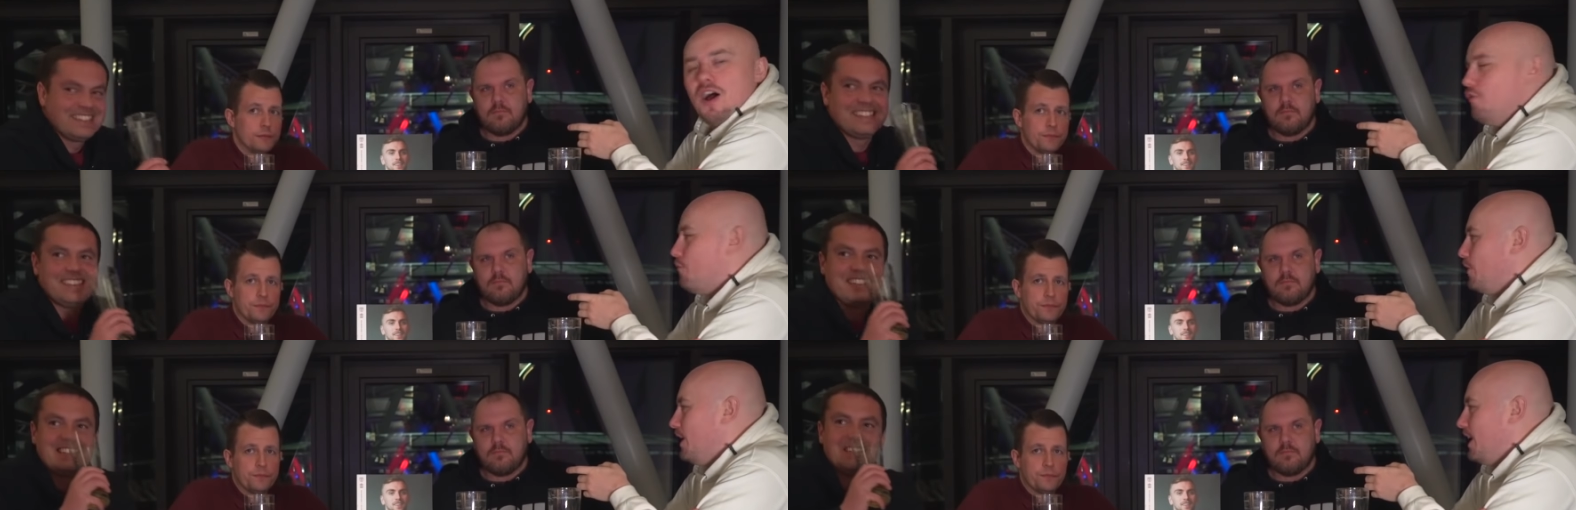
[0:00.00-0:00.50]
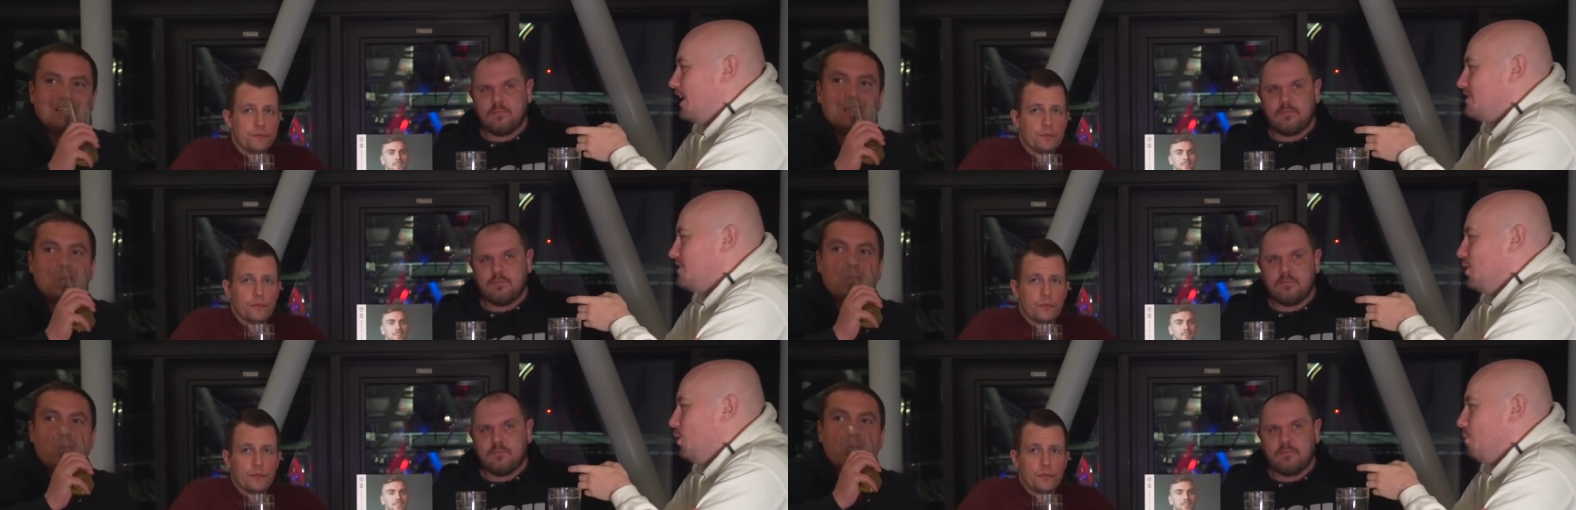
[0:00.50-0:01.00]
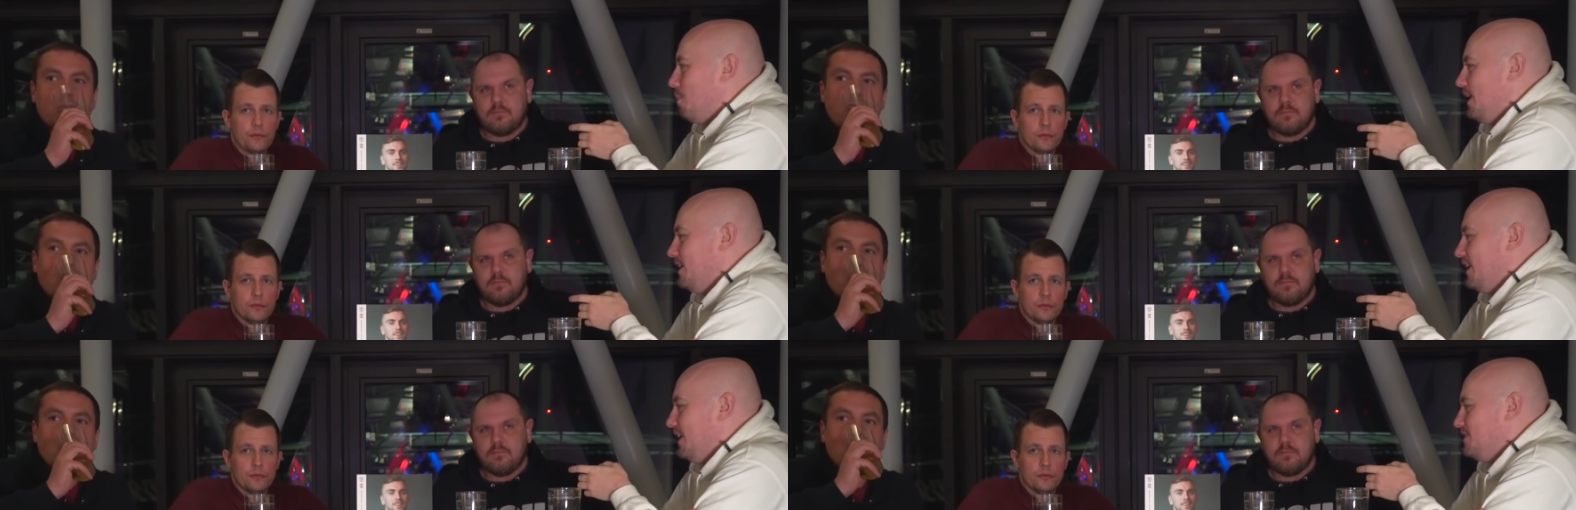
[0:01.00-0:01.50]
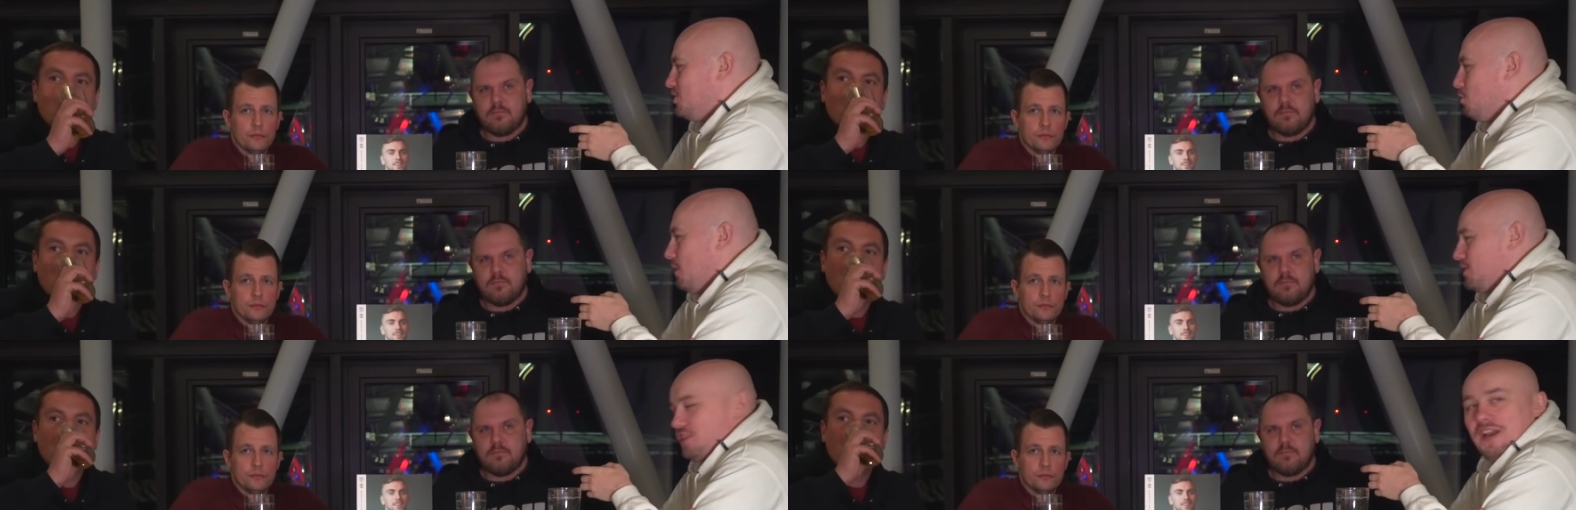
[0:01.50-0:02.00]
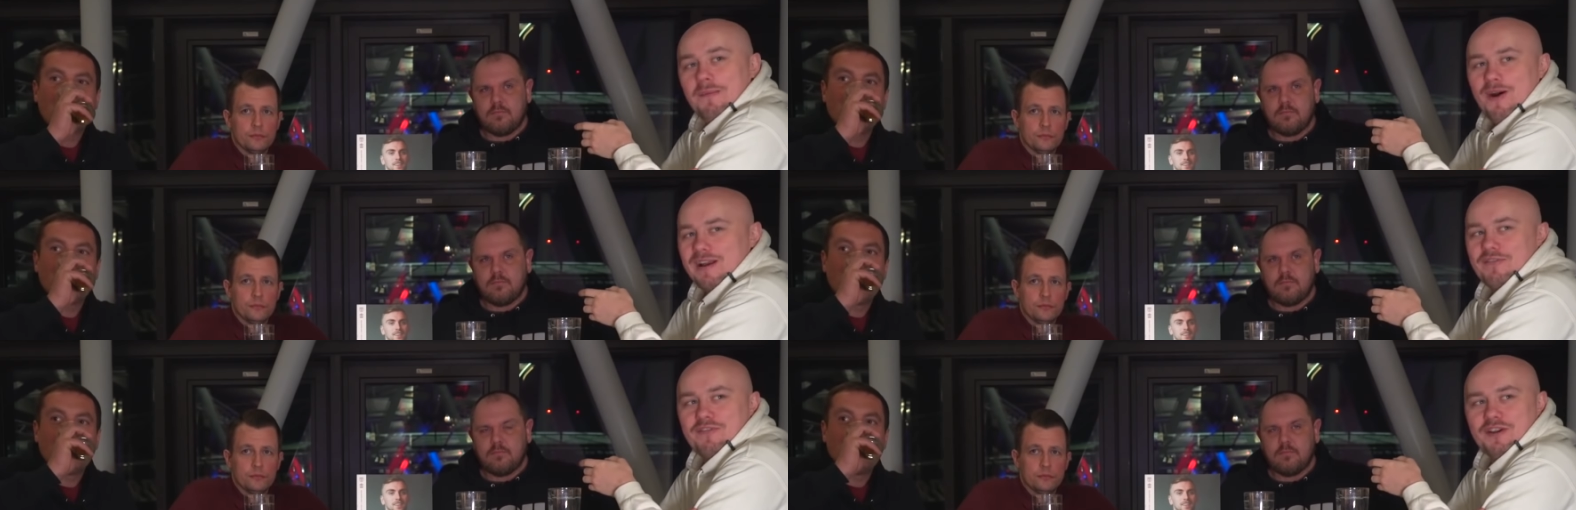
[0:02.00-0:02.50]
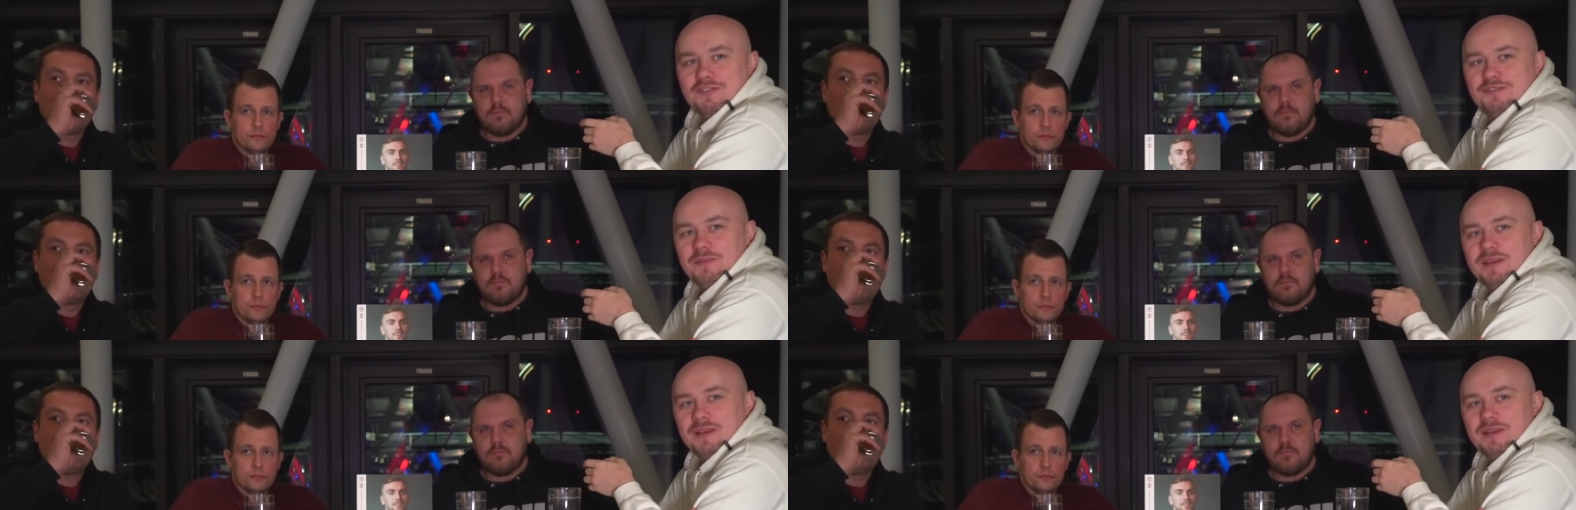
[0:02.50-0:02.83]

Speaker 1: Hopefully that's not leaving too much in our microphones,